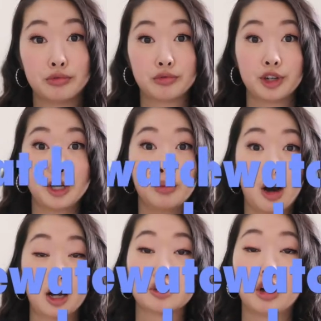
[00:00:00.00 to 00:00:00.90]

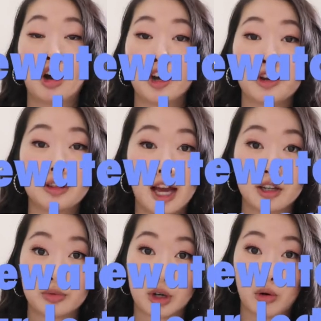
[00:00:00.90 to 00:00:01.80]
rewatch all your
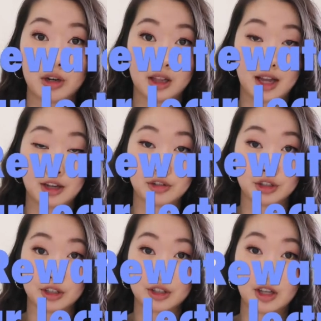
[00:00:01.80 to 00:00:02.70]
recorded
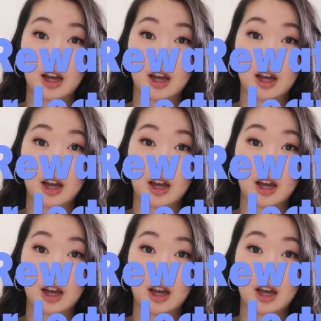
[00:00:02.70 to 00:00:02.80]
lectures.